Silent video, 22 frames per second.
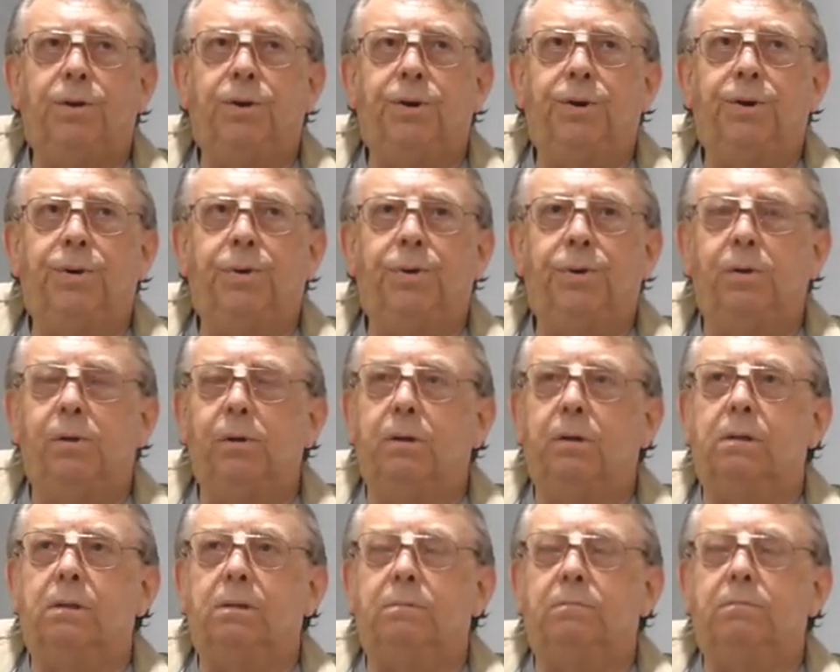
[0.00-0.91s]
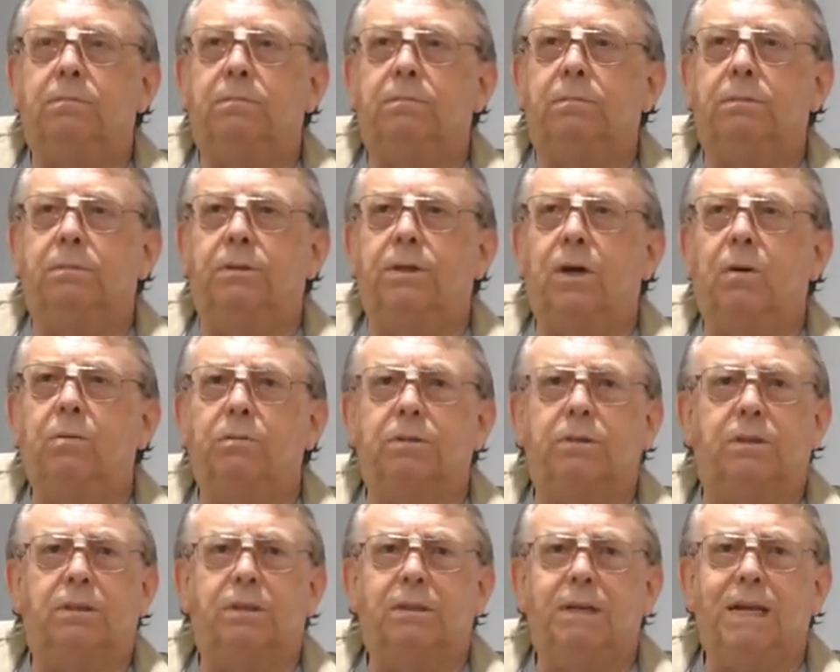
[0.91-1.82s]
you
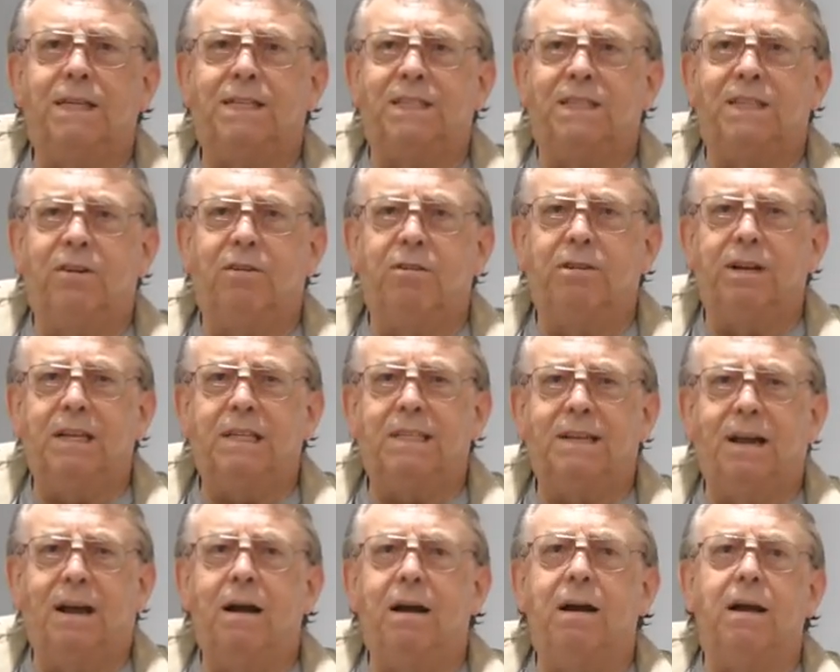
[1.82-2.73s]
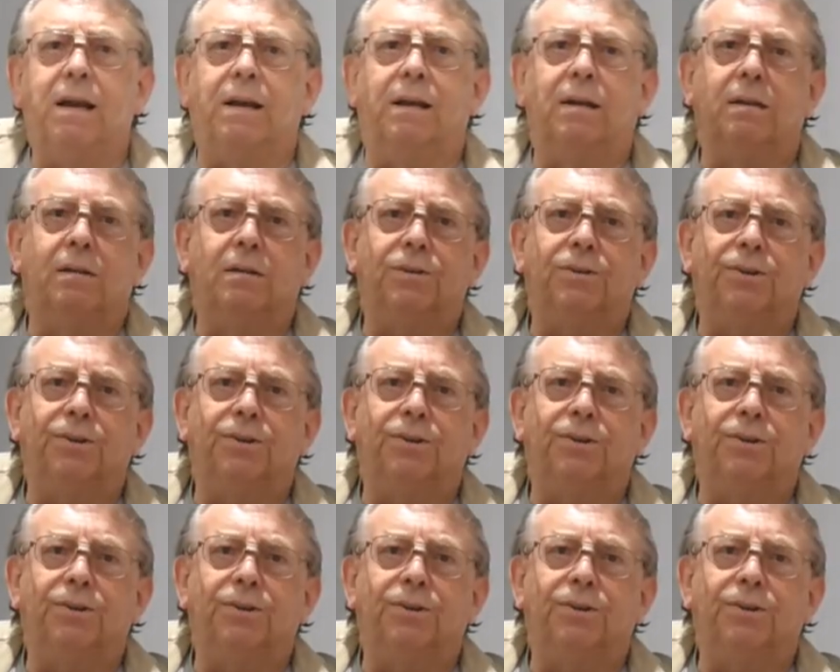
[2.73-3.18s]
don't necessarily decide